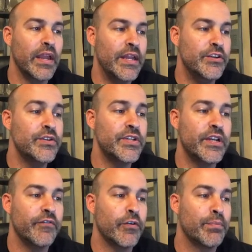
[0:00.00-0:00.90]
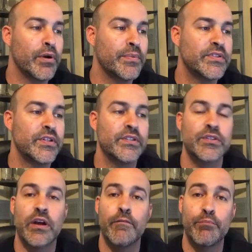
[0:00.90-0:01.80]
and using it for
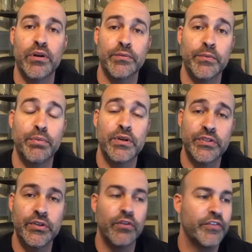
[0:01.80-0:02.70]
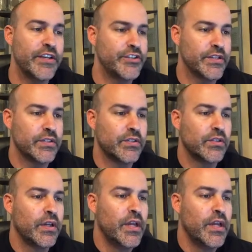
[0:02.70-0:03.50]
purposes of per personal vengeance.